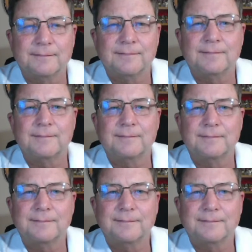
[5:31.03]

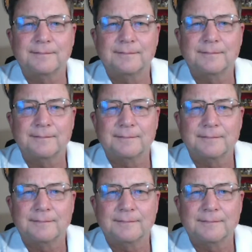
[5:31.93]

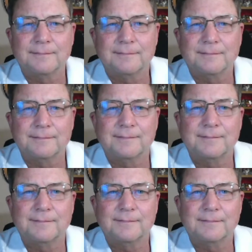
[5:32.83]

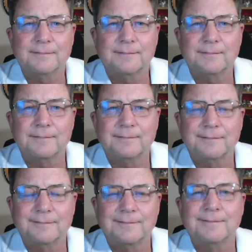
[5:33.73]

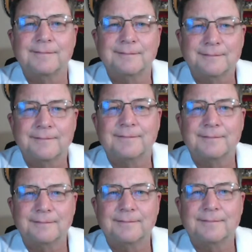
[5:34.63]

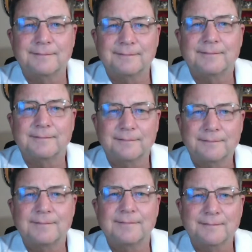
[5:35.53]

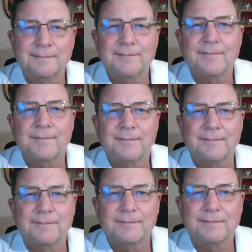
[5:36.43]

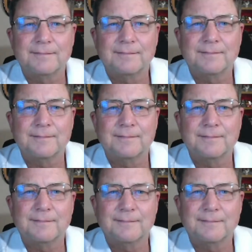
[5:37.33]

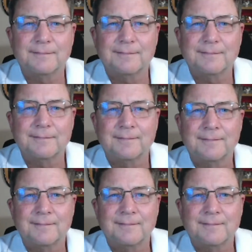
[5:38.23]
(silent)